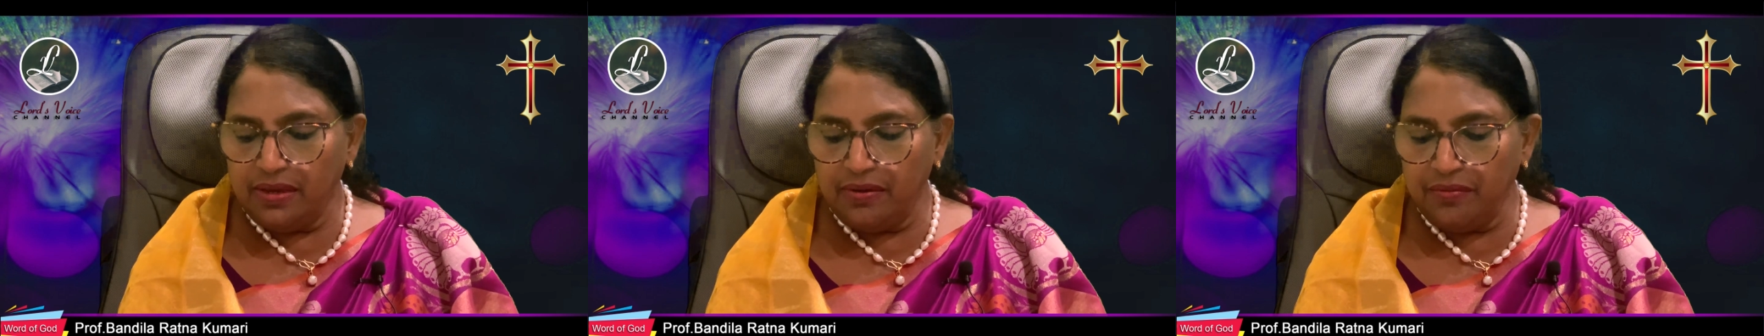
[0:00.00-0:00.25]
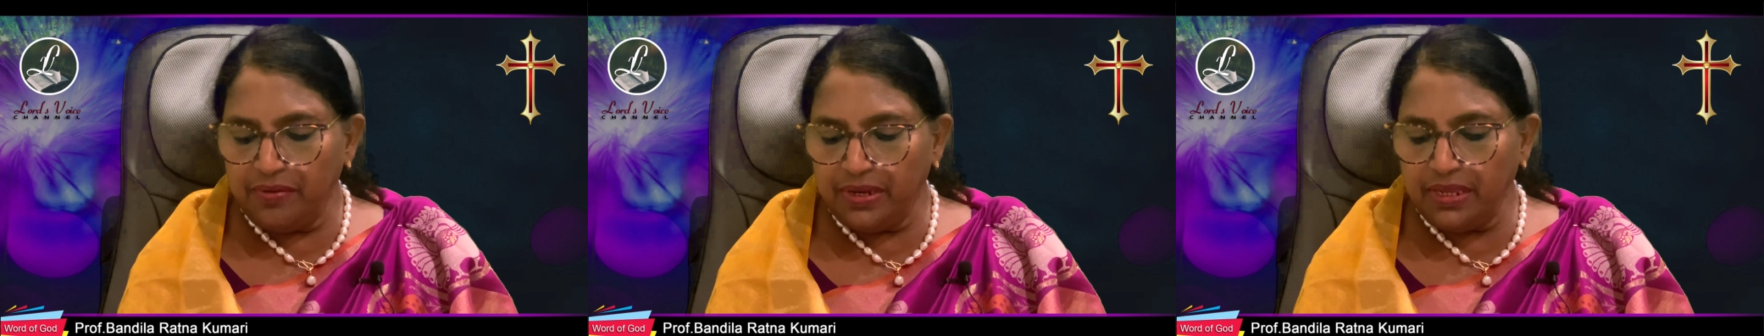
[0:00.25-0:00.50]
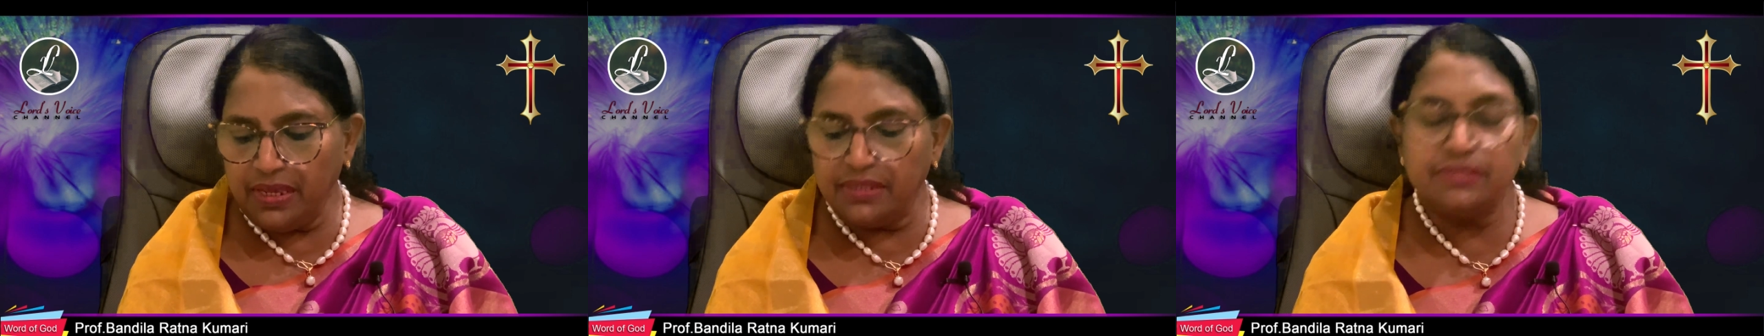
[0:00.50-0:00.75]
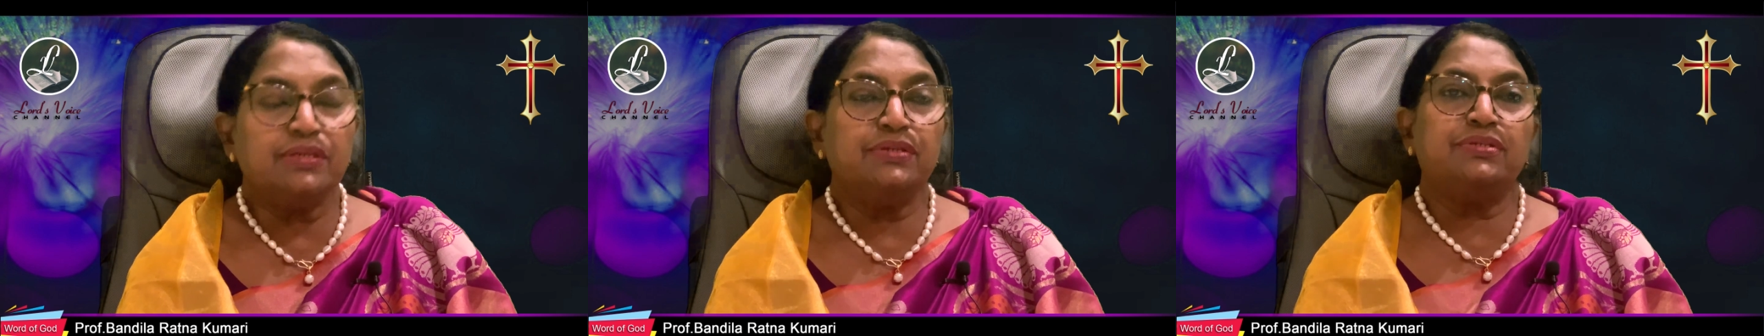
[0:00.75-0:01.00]
very
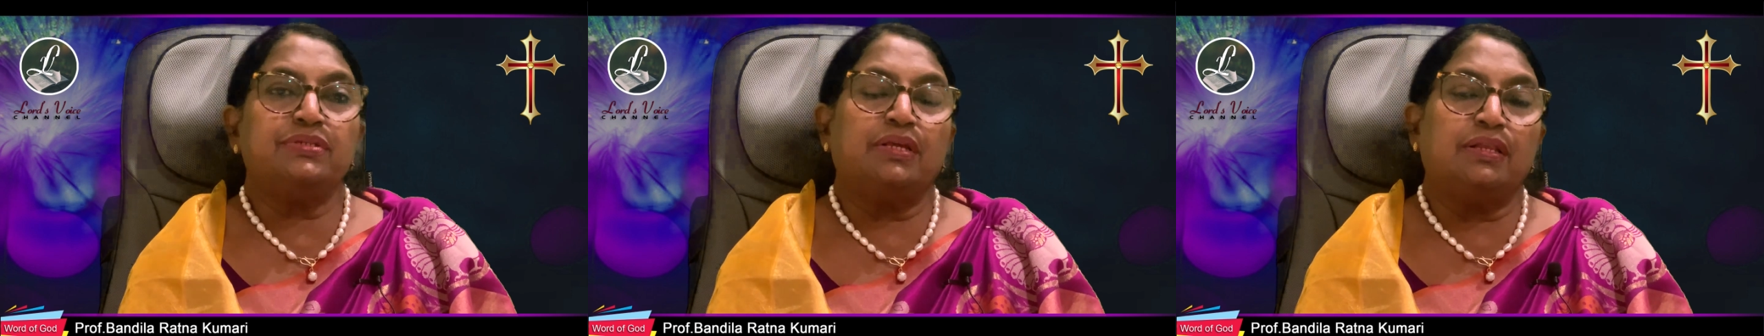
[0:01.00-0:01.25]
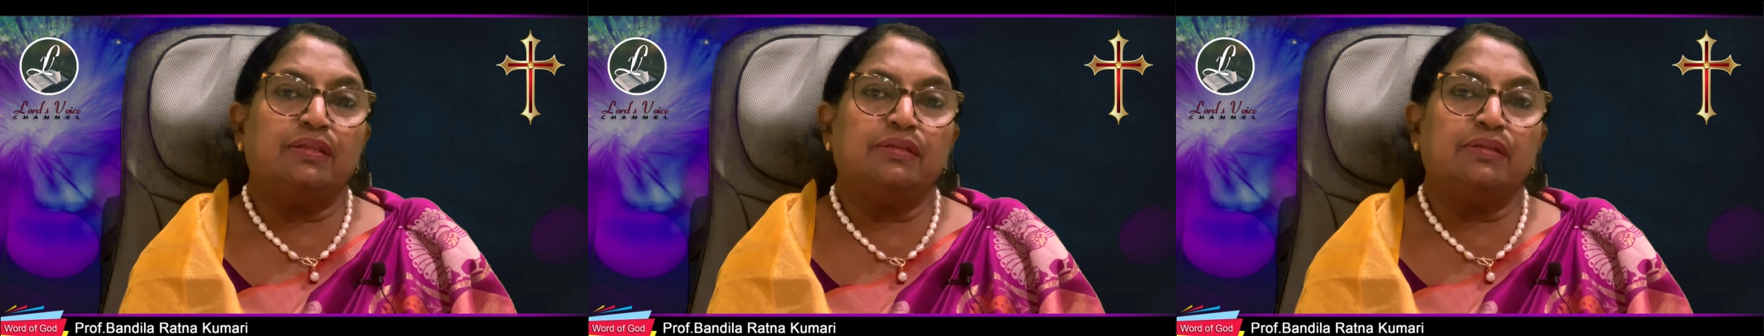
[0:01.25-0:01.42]
essential.